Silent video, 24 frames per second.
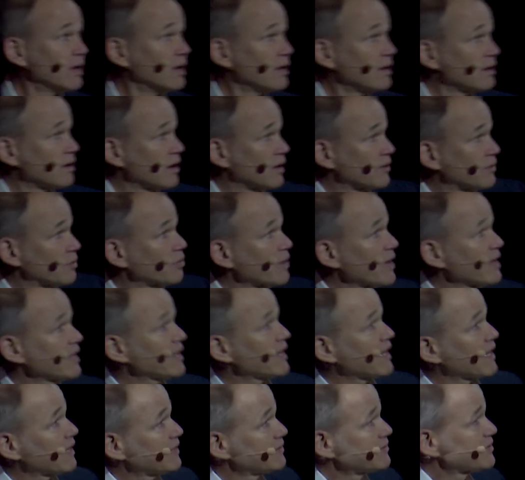On the
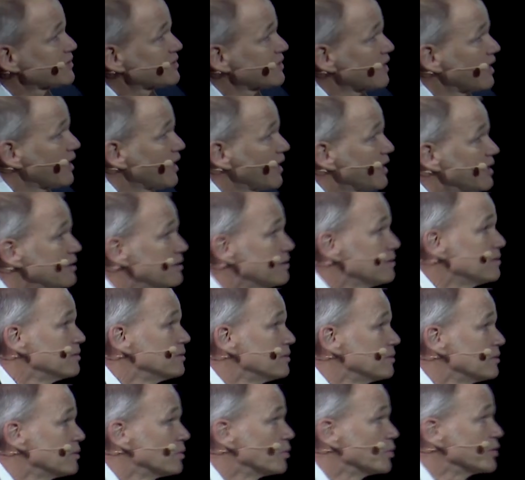right-hand side,
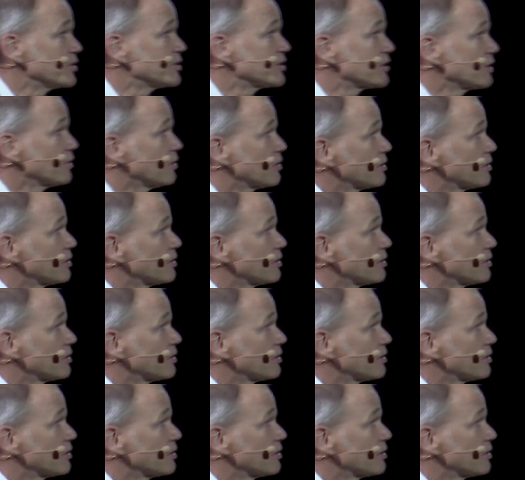we show a